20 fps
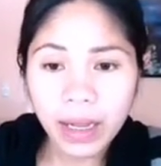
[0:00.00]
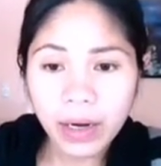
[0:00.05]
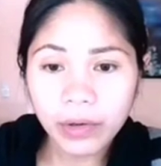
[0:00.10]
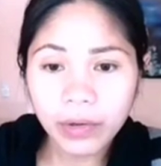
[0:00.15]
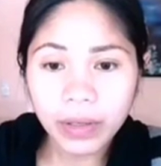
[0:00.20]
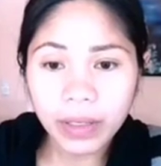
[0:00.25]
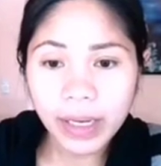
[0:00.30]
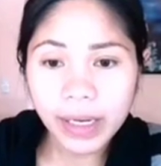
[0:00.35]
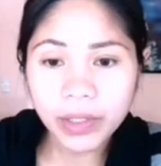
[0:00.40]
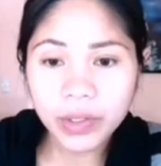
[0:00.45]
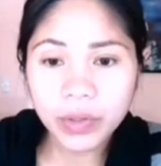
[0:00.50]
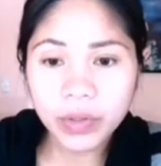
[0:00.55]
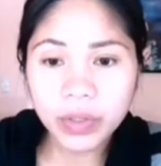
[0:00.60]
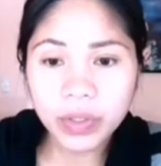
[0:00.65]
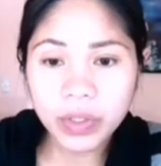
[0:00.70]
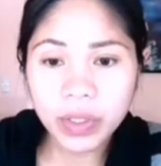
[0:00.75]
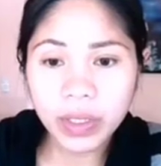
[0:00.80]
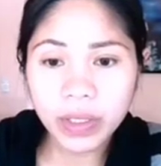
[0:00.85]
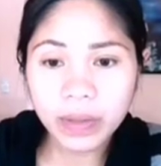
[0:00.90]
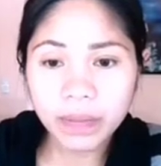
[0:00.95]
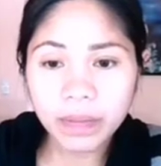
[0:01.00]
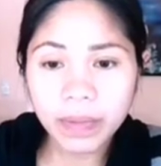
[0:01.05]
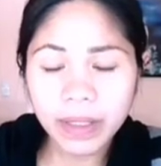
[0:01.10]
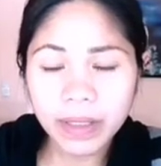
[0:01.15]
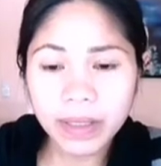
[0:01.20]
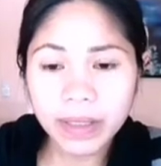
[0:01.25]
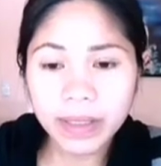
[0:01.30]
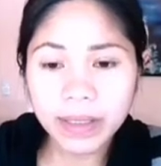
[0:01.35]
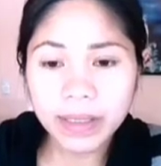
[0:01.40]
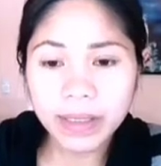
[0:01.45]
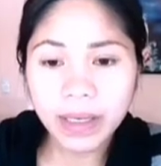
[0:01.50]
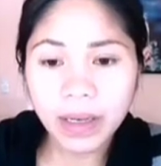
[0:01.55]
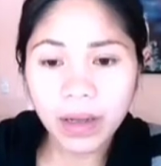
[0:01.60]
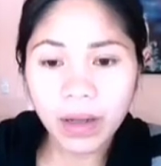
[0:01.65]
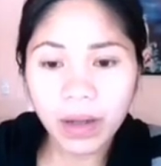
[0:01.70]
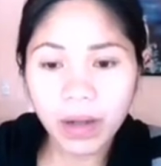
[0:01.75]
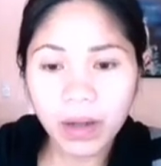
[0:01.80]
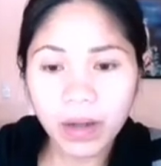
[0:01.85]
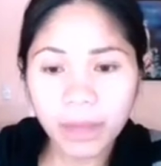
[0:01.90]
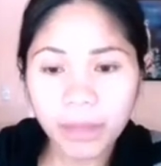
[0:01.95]
Relationship is
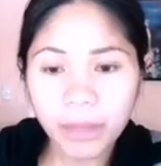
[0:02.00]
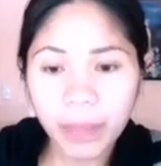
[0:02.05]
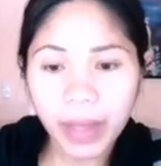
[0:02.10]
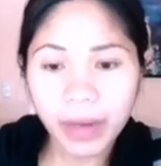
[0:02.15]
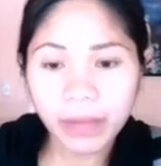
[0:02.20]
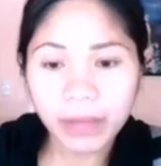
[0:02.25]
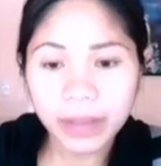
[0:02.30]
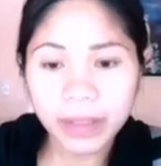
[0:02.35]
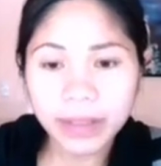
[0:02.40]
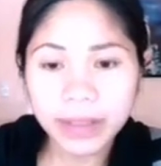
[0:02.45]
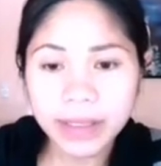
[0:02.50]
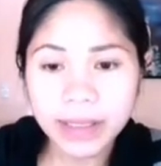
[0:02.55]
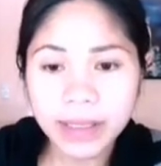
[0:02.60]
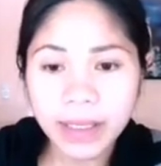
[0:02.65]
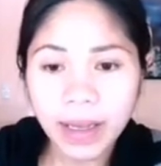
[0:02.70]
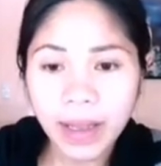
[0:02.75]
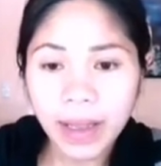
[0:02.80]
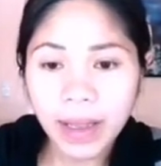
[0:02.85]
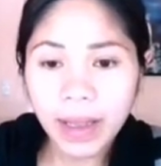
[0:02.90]
parents